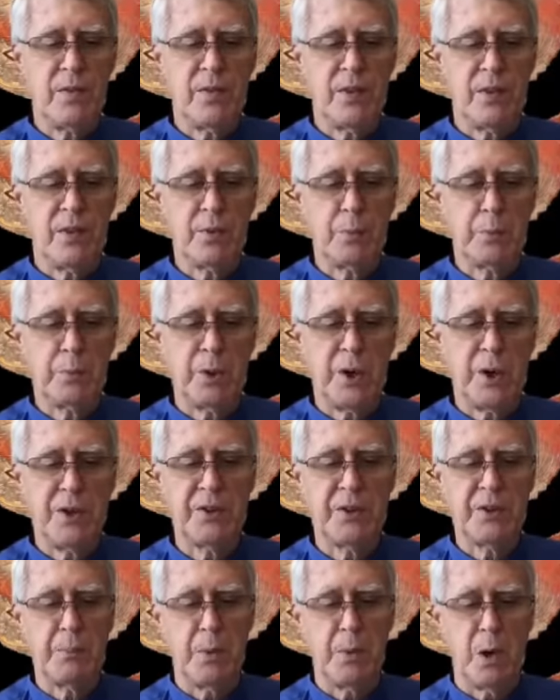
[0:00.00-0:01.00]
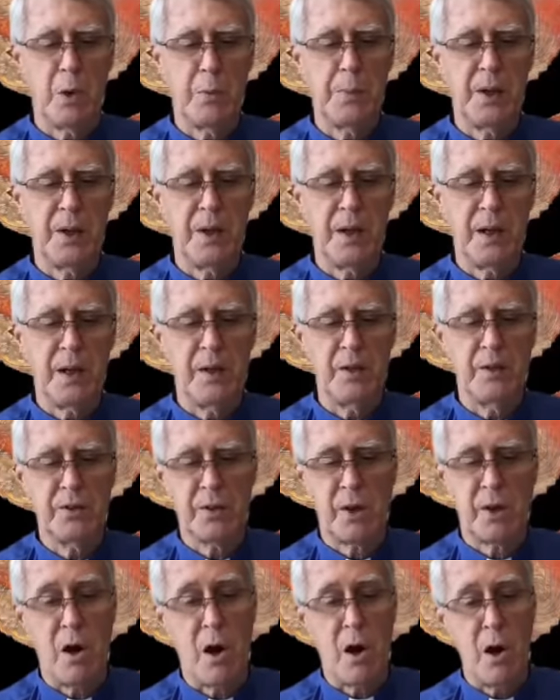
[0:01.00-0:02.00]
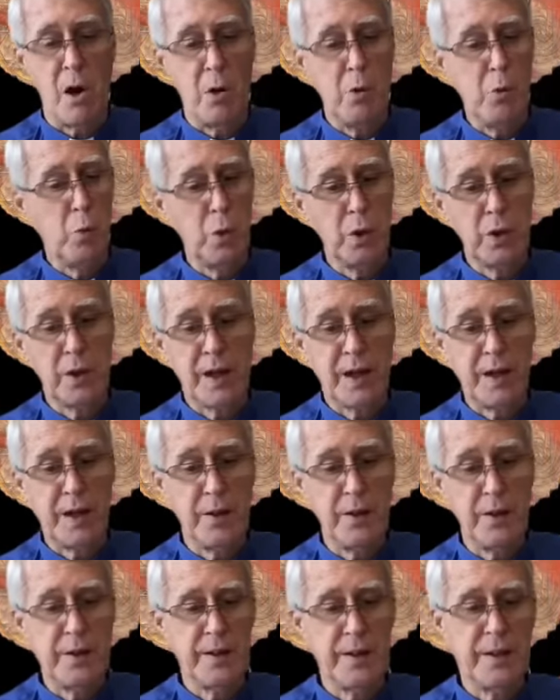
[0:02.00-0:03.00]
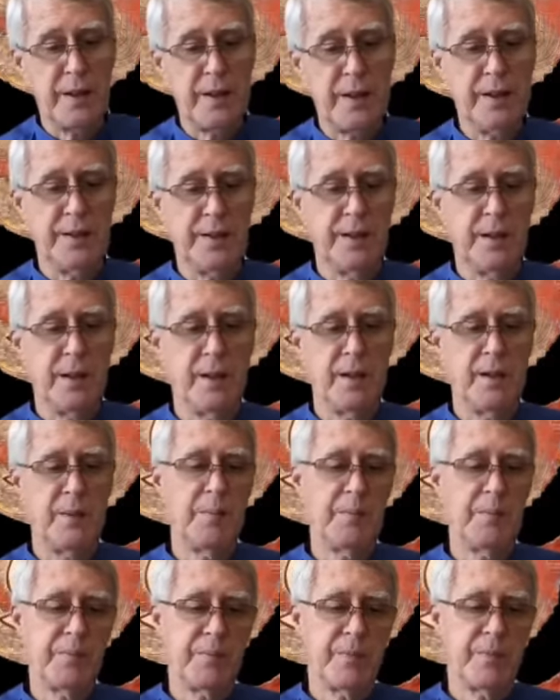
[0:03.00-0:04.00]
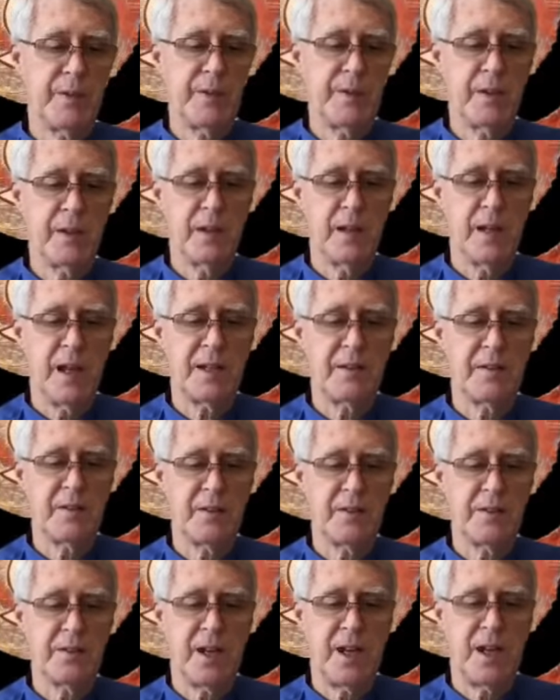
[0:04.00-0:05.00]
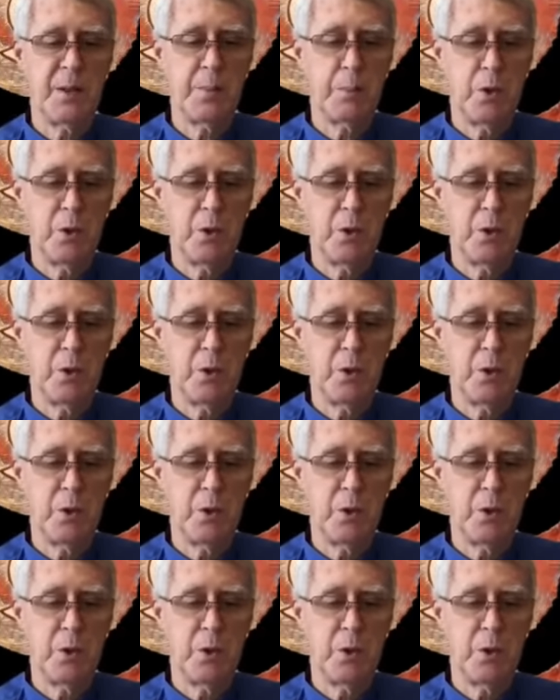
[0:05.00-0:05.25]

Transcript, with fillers: This present moment is all we're guaranteed, like the sun